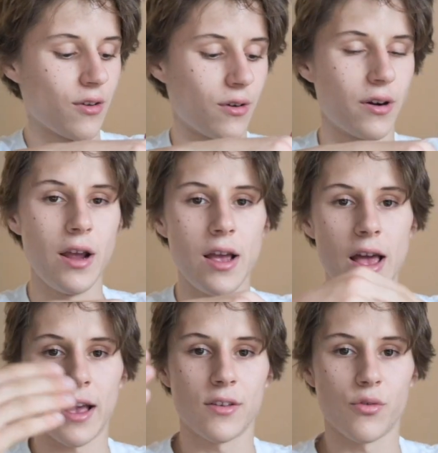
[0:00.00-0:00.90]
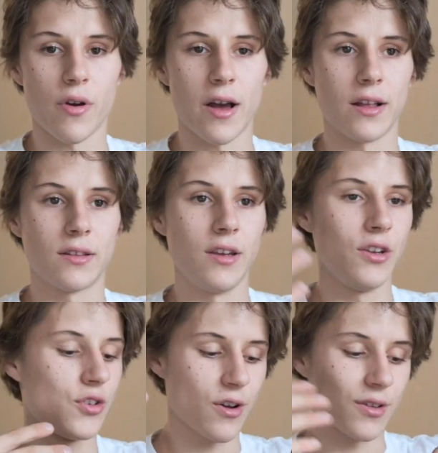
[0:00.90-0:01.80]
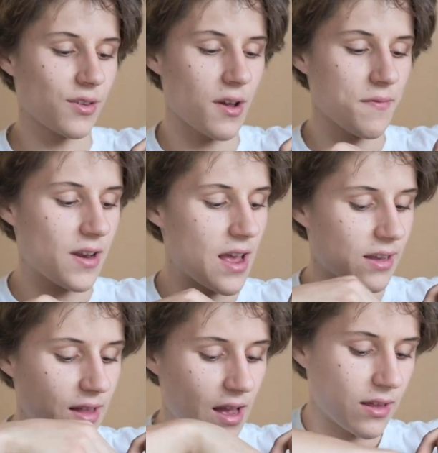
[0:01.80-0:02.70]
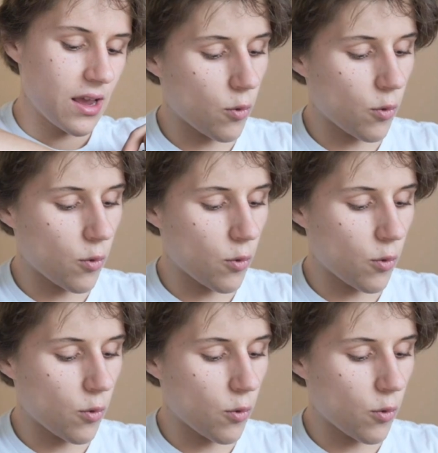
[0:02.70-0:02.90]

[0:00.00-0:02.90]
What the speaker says: or extra t-shirt or something like that.